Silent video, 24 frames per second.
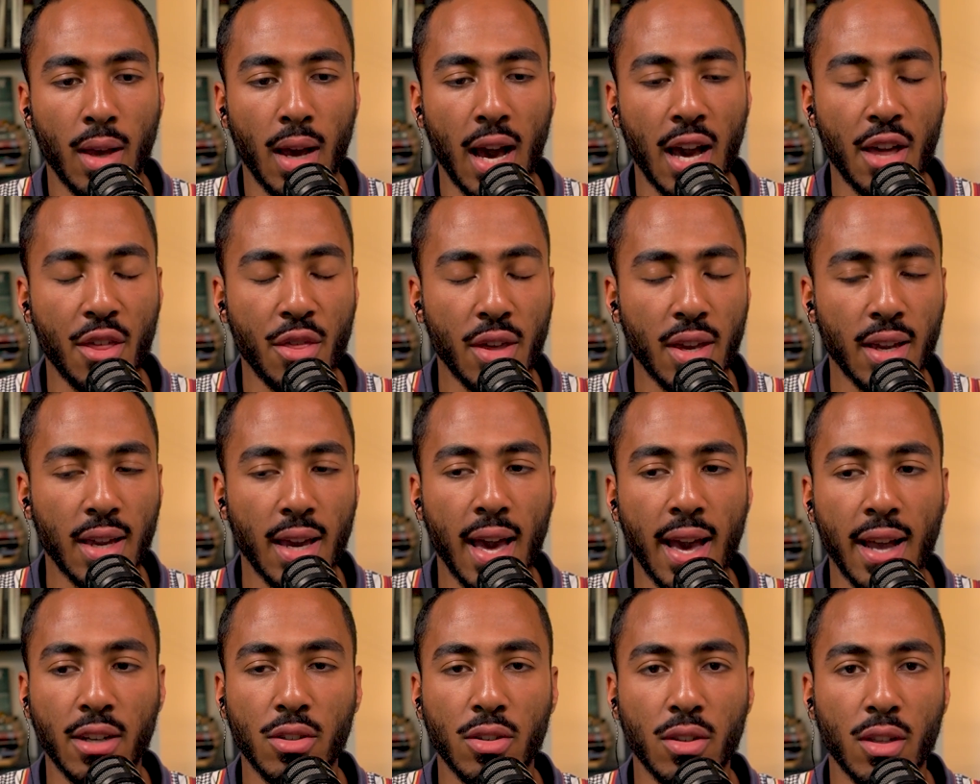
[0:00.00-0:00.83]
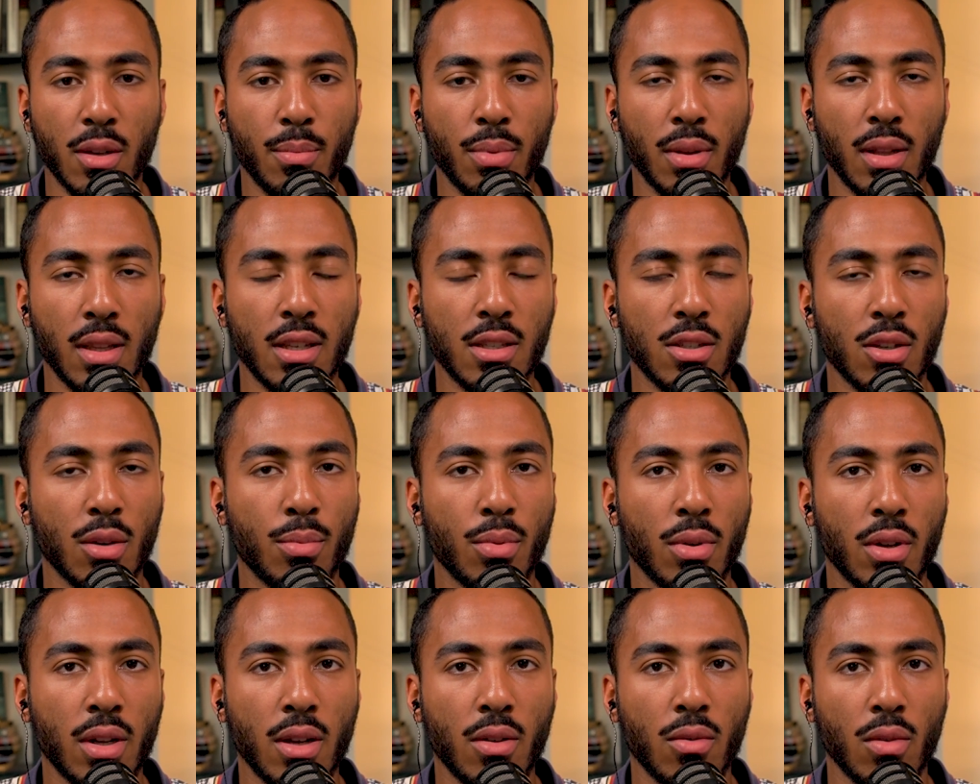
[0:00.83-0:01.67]
I think actually police are
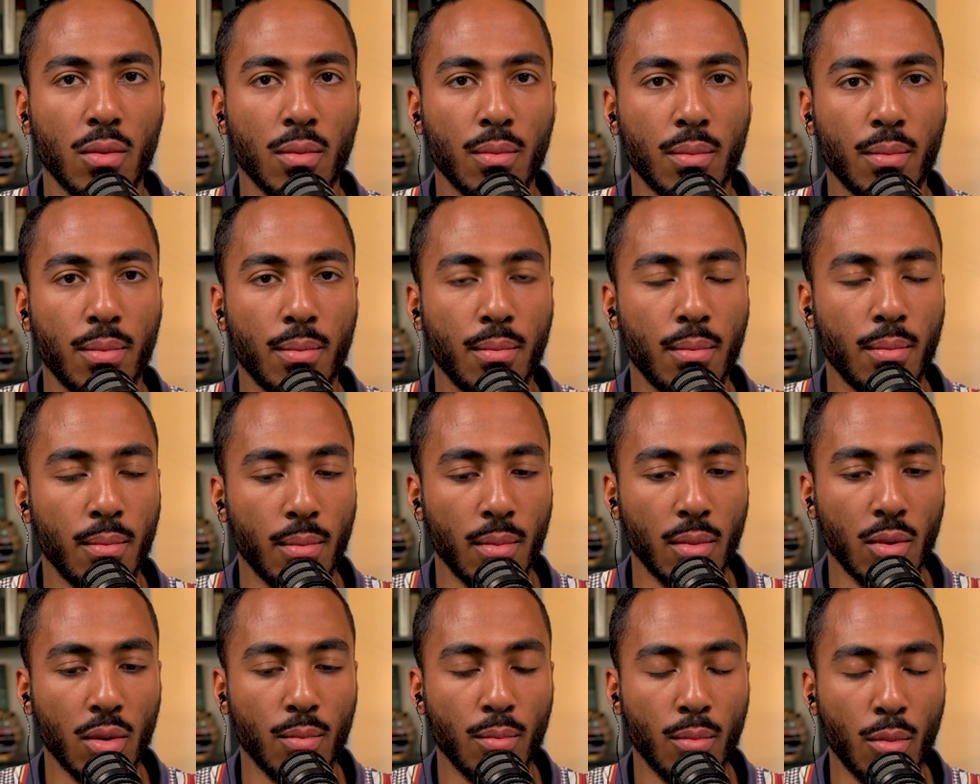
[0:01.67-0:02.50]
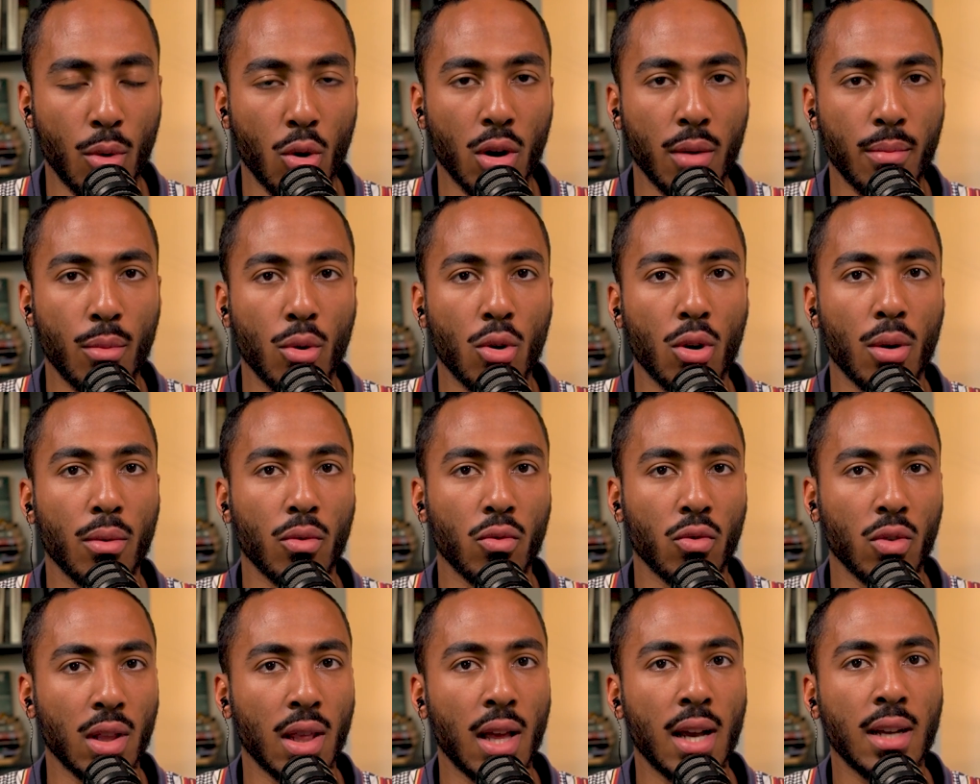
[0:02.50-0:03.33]
pretty more and more
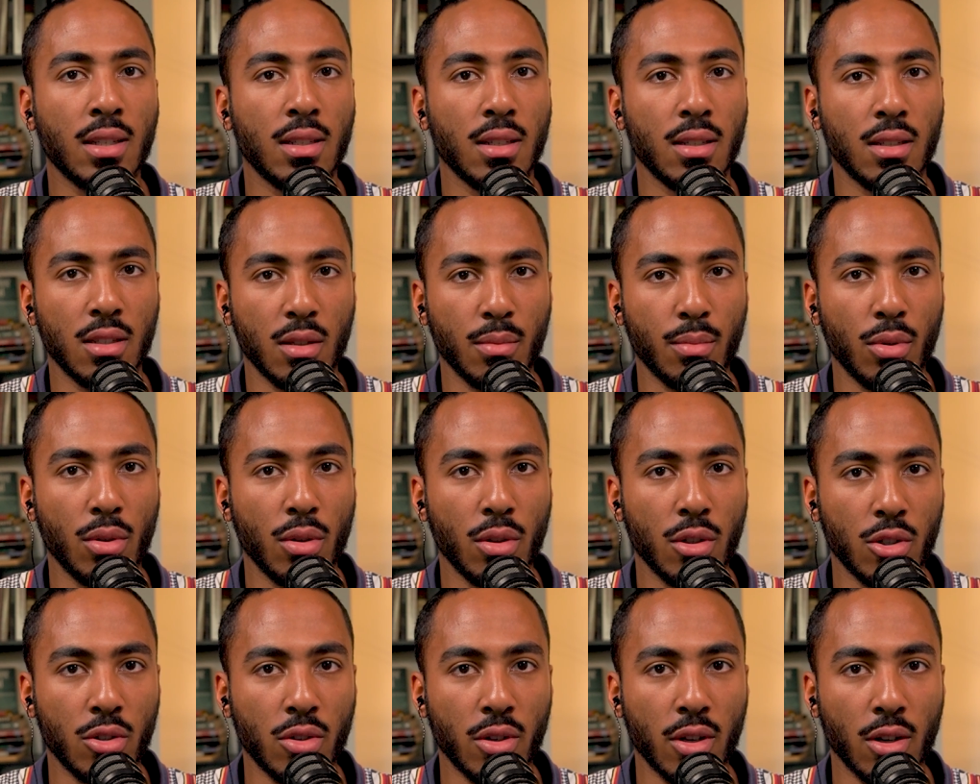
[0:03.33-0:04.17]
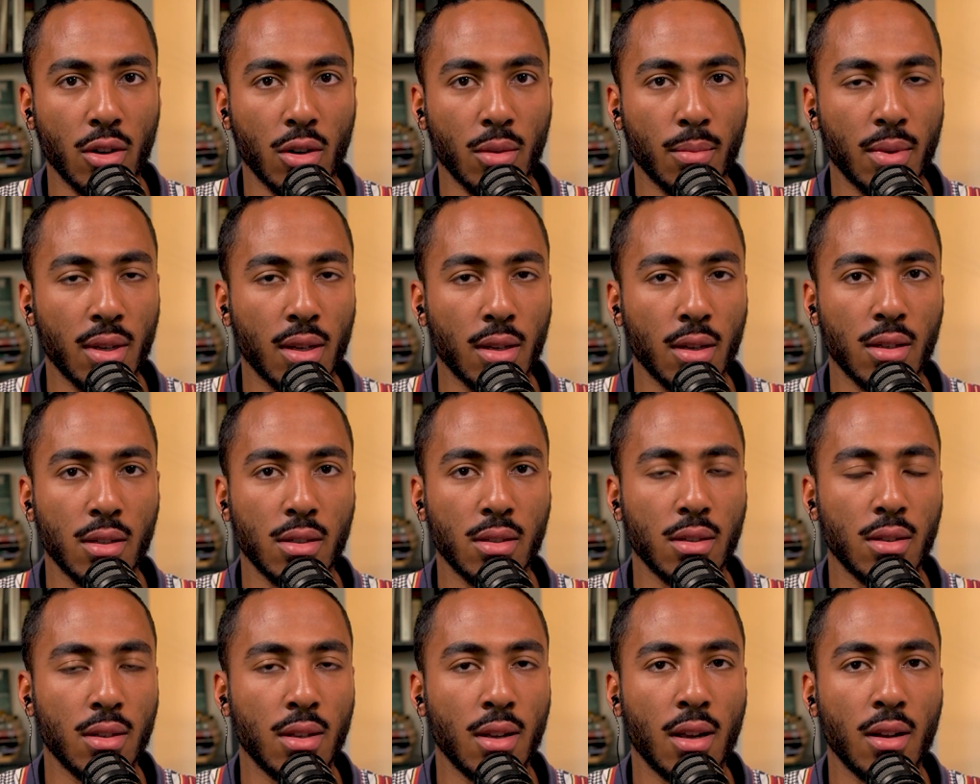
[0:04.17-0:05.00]
reluctant to pull the trigger,
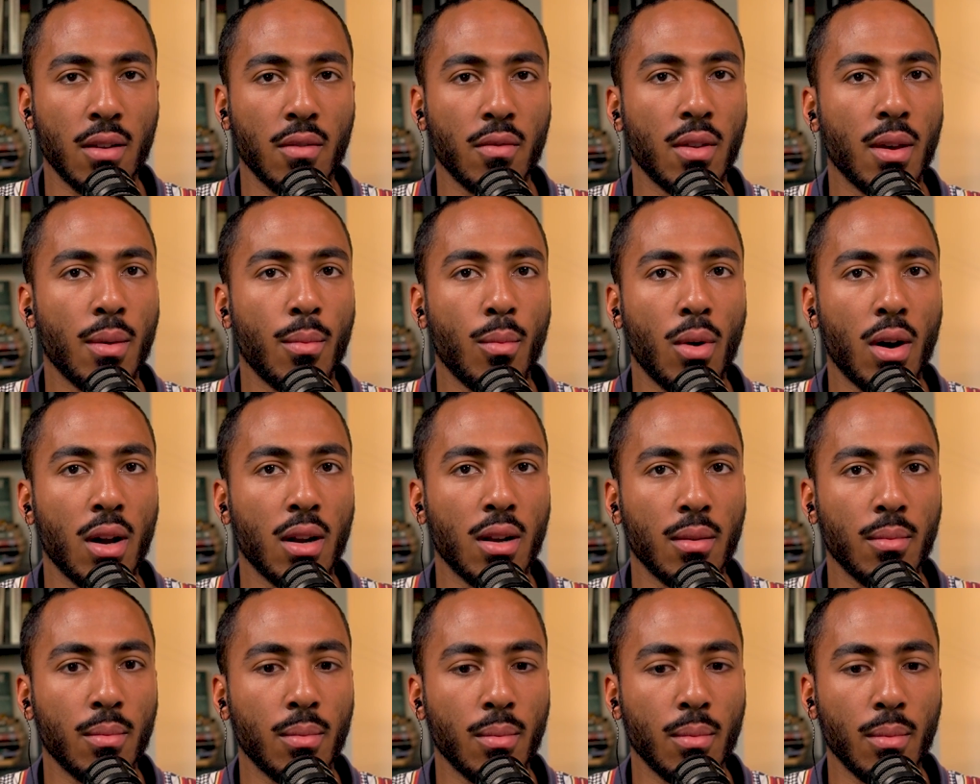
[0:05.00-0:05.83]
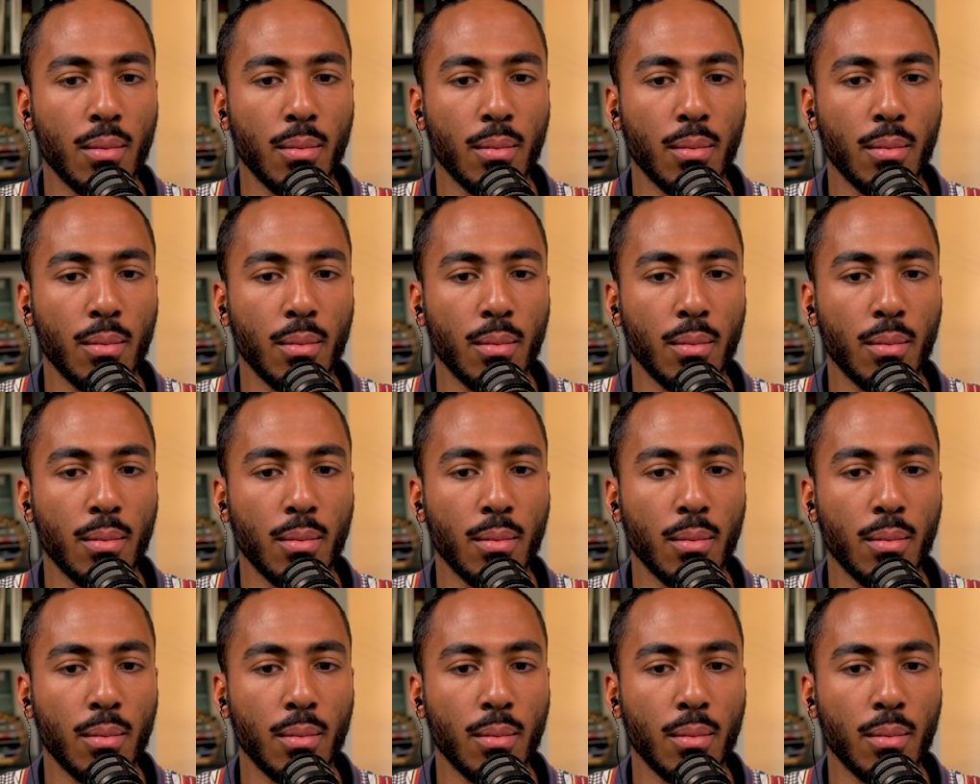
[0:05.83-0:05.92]
because none of them want to